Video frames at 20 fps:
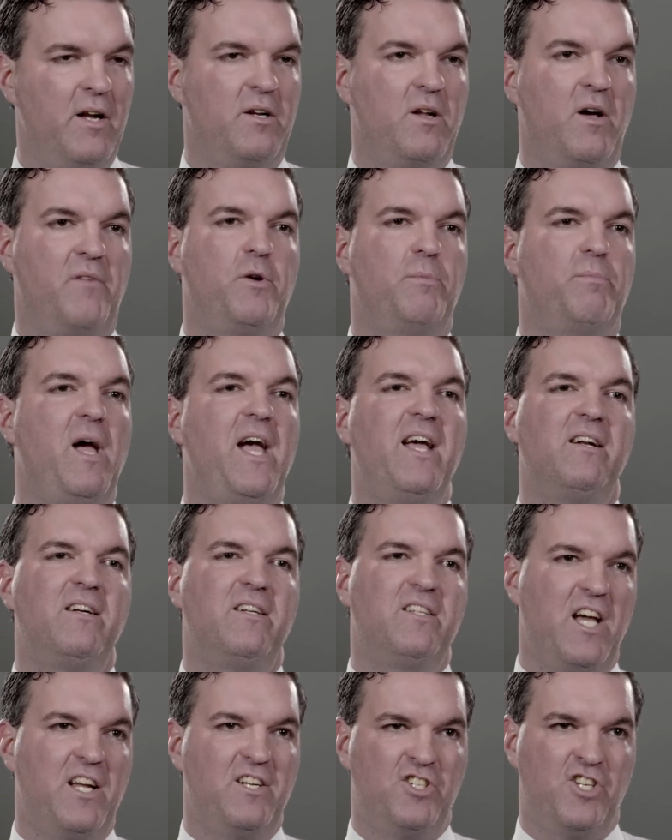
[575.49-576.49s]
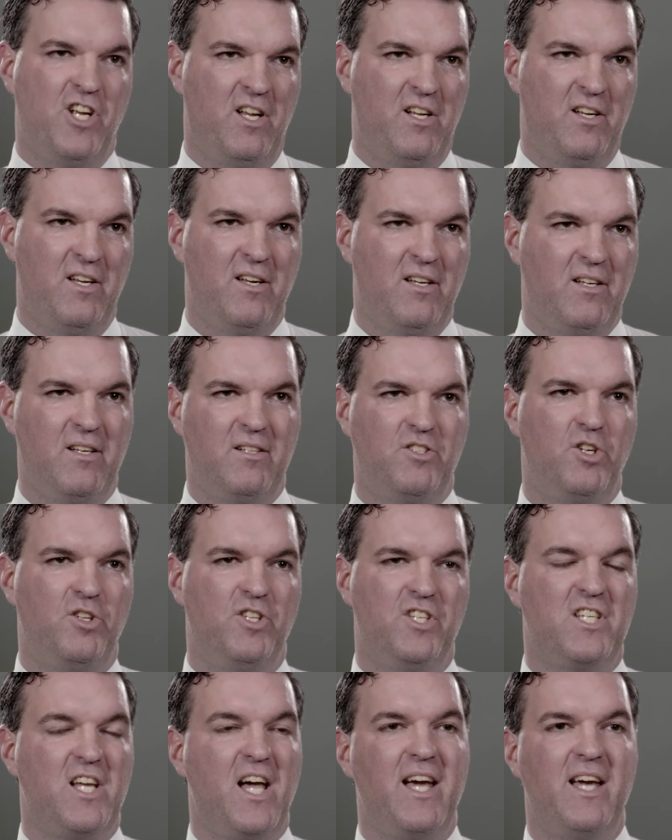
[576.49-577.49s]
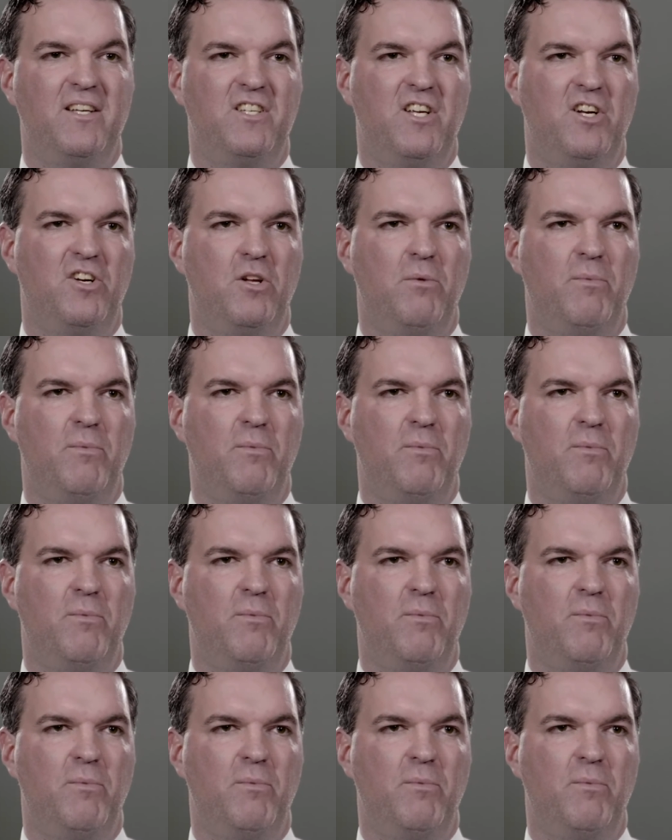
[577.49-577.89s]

Now, if you're paying attention to the science here,